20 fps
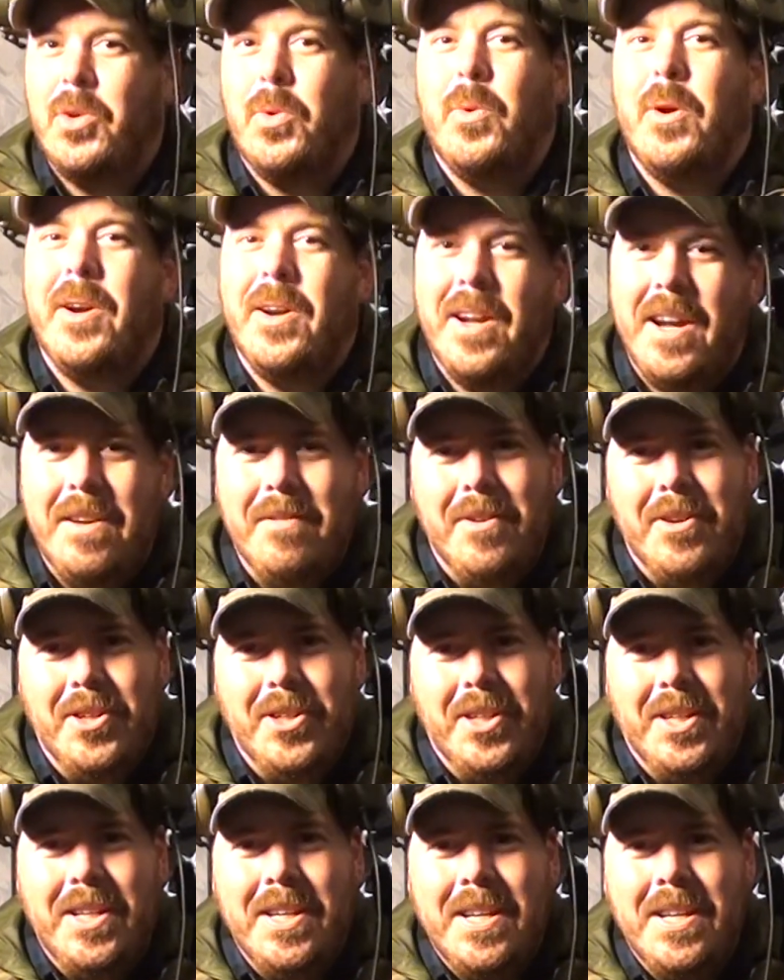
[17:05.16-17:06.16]
are wearing night
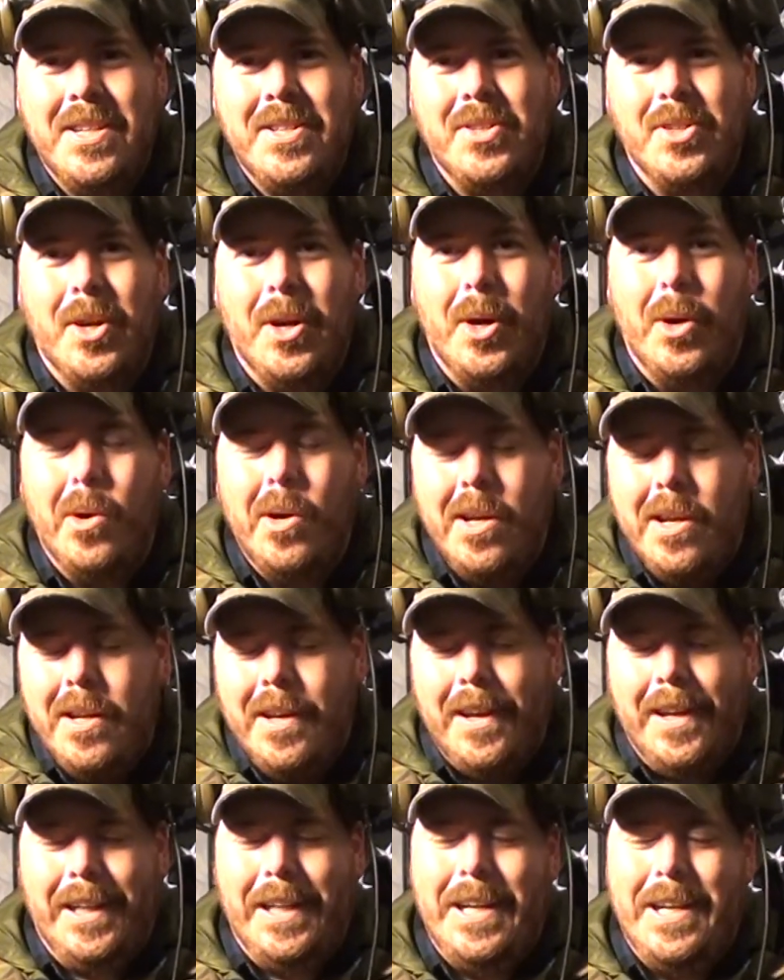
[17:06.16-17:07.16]
vision. So
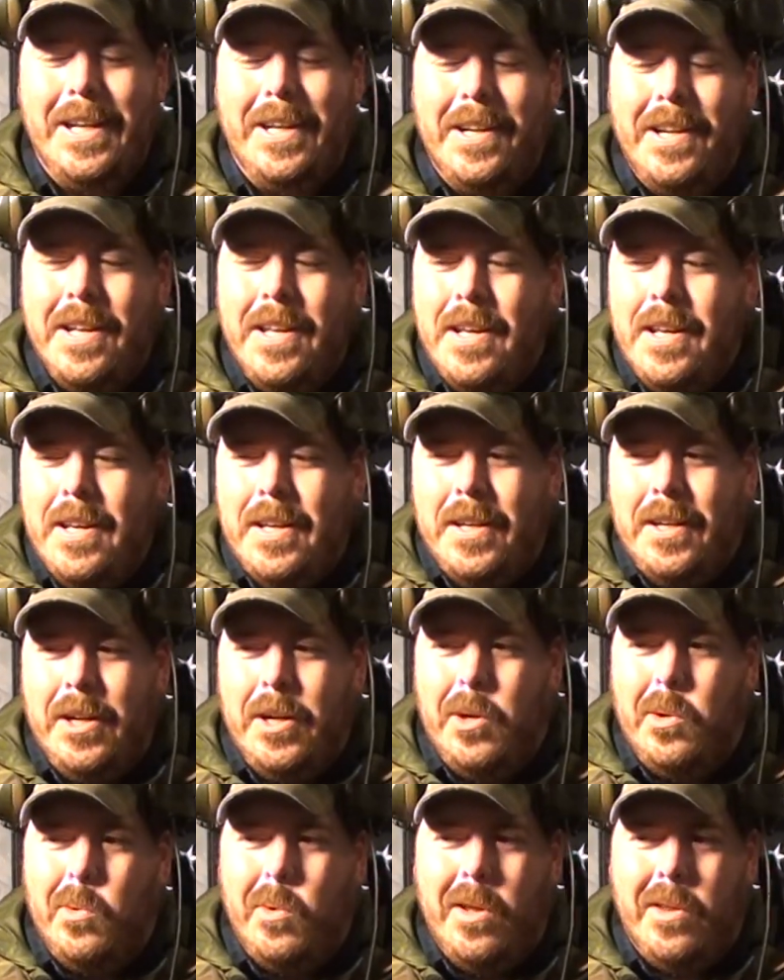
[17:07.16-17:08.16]
again, you
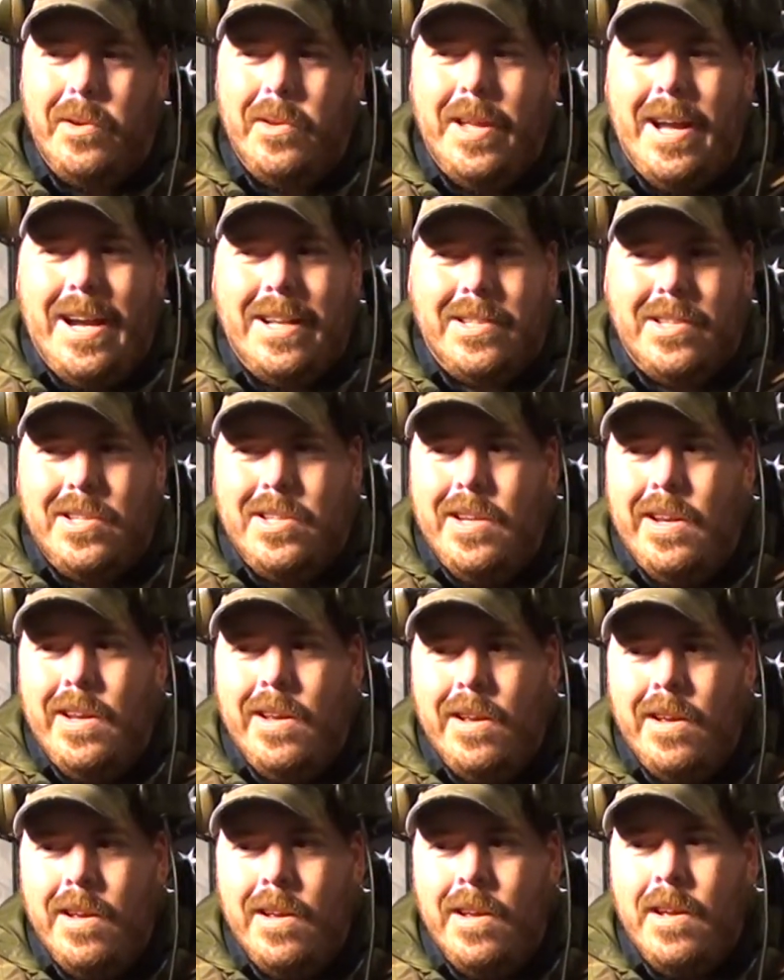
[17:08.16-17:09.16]
know, whether that's
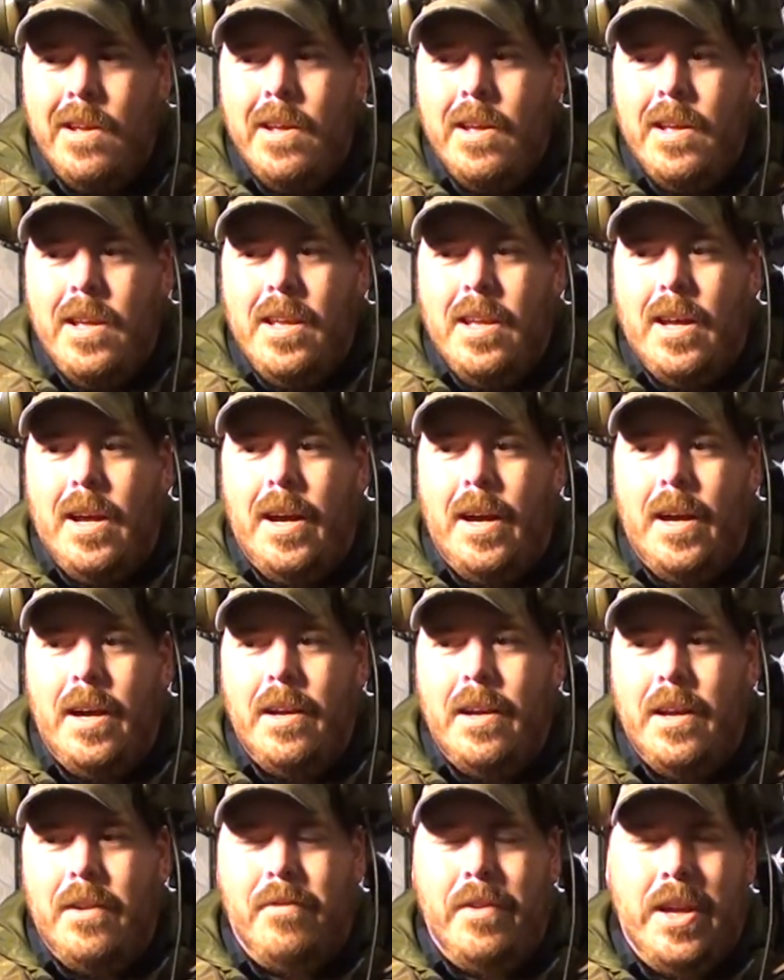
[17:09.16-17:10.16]

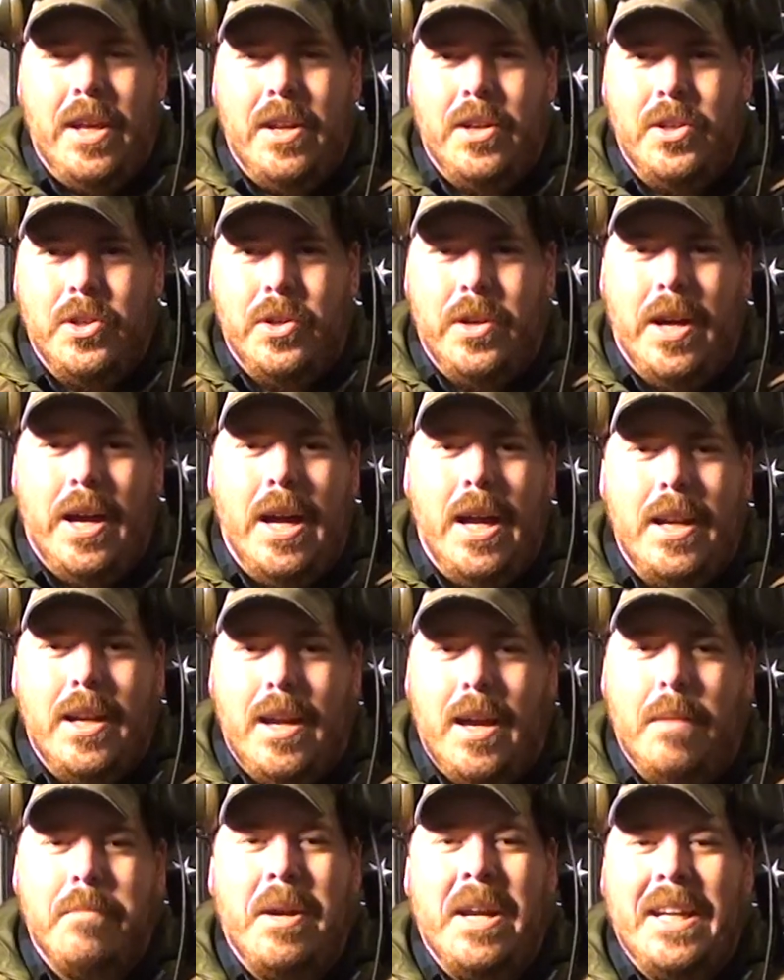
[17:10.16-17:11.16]
advantage or not,
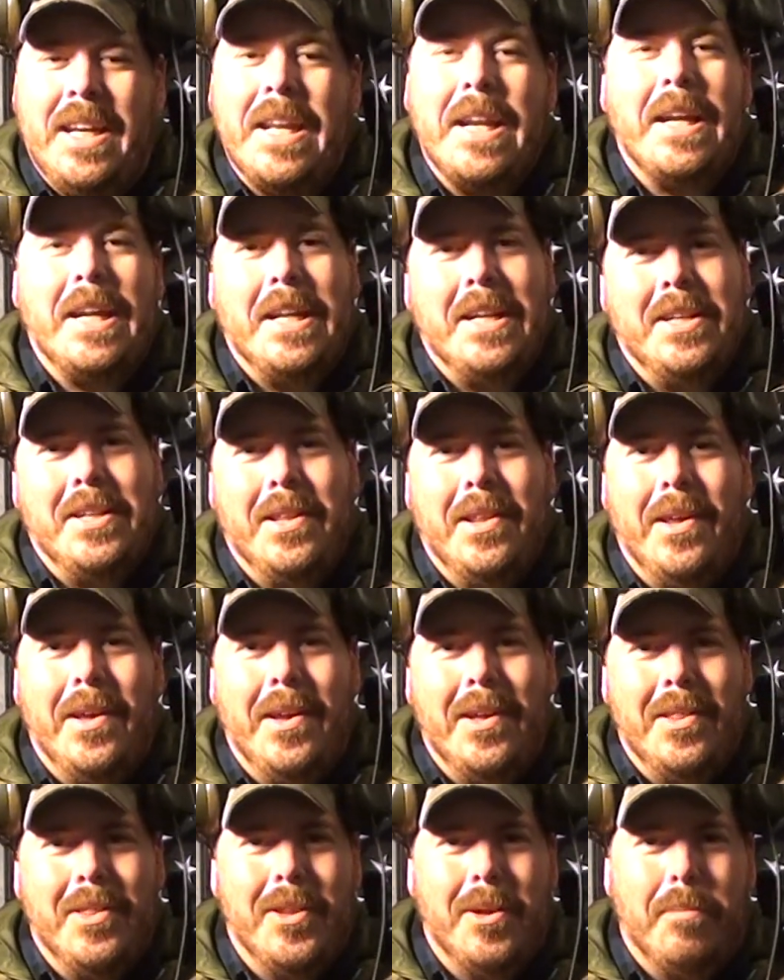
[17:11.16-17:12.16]
I'm not getting into
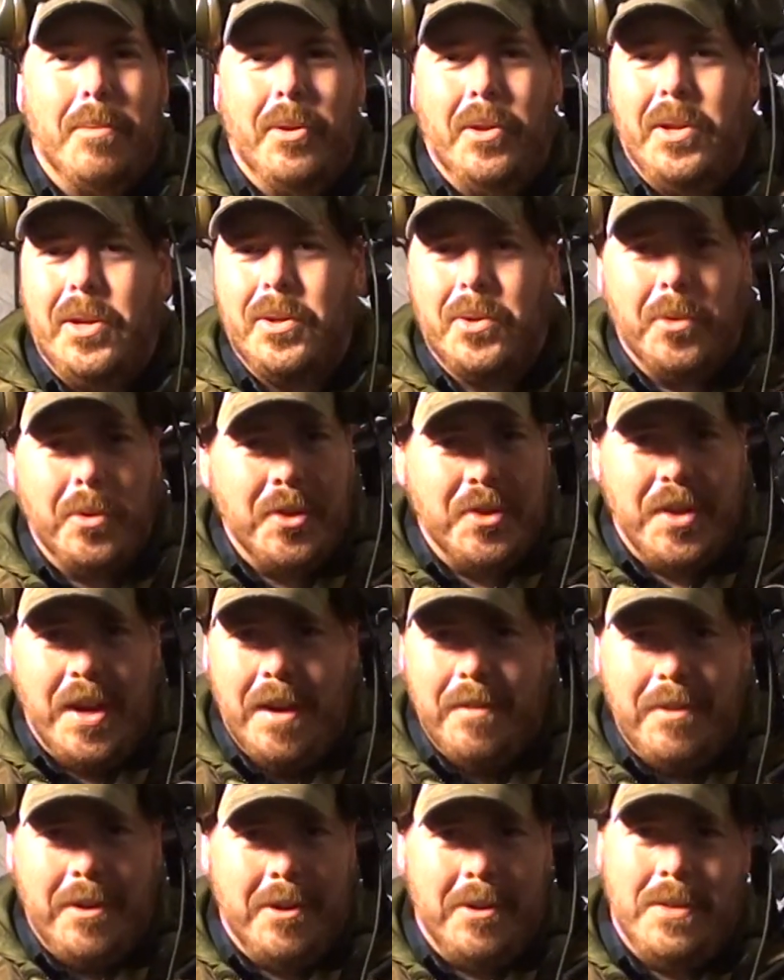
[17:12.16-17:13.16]
the political
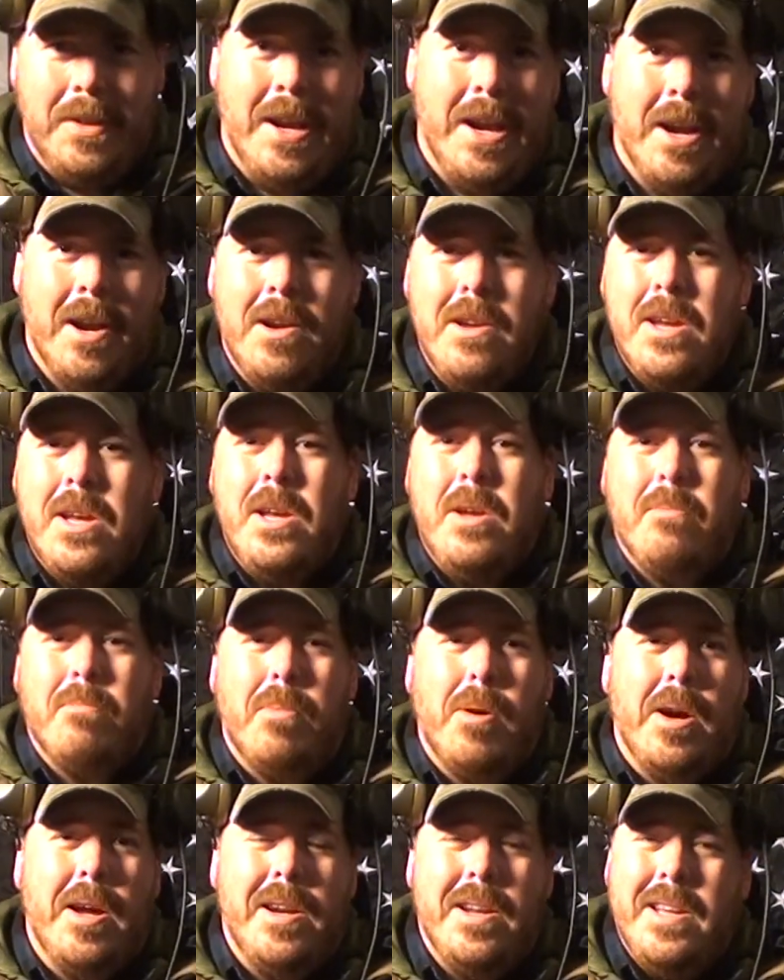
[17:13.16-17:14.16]
stuff here and there,
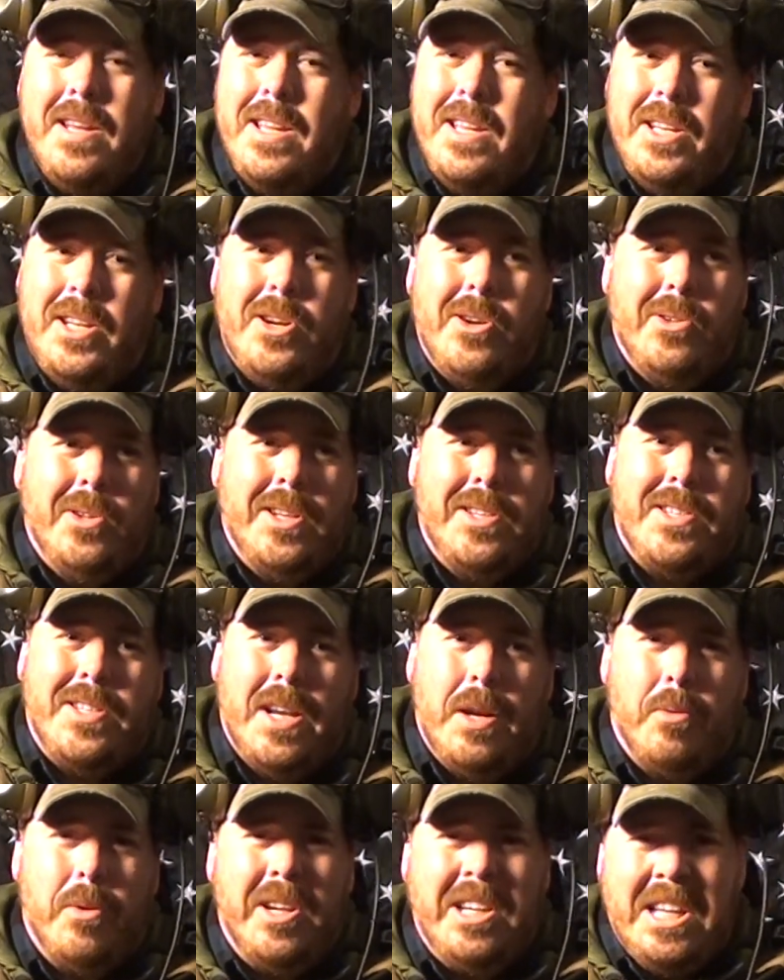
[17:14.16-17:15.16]
but you know, let's
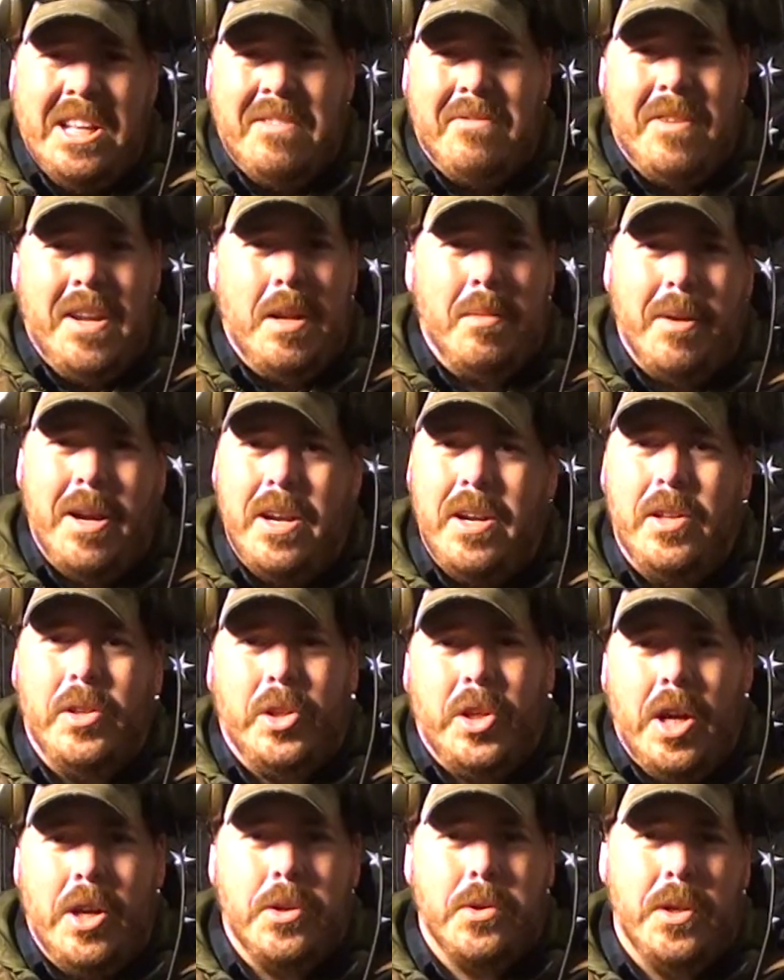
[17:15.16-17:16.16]
say we get invaded by another
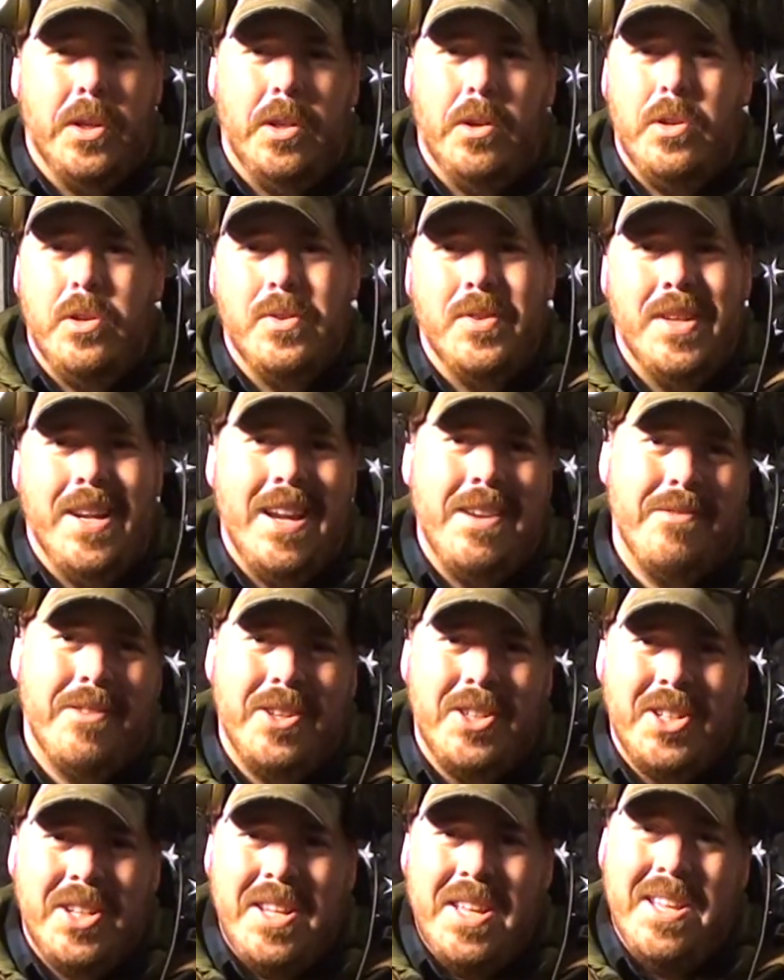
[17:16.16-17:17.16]
country and they're using night
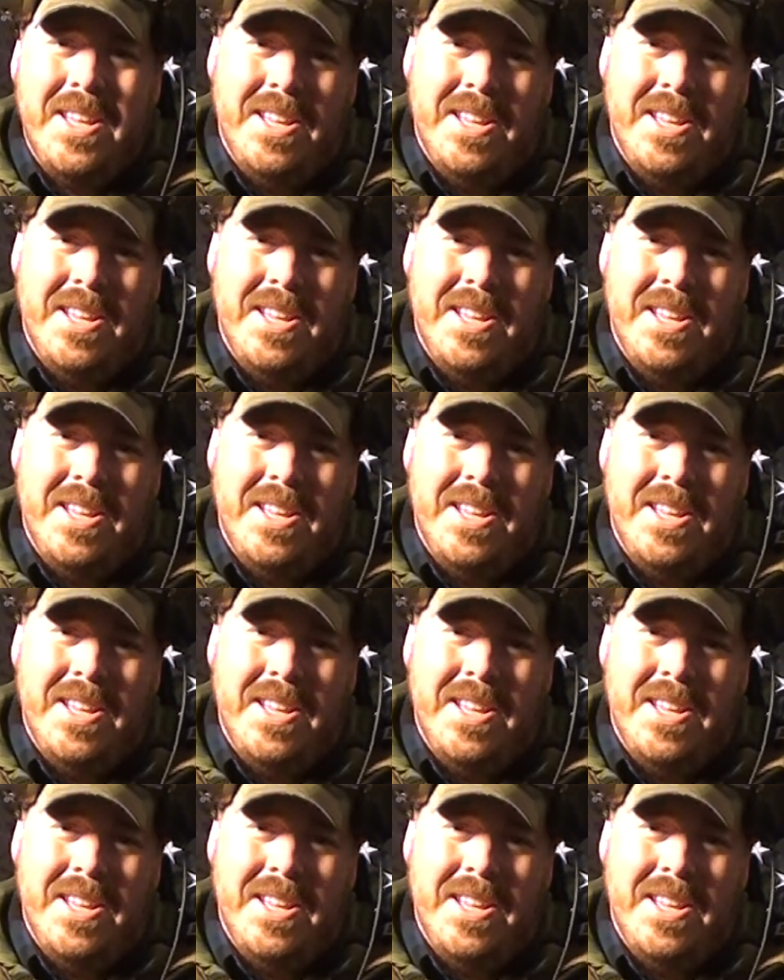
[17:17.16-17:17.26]
vision,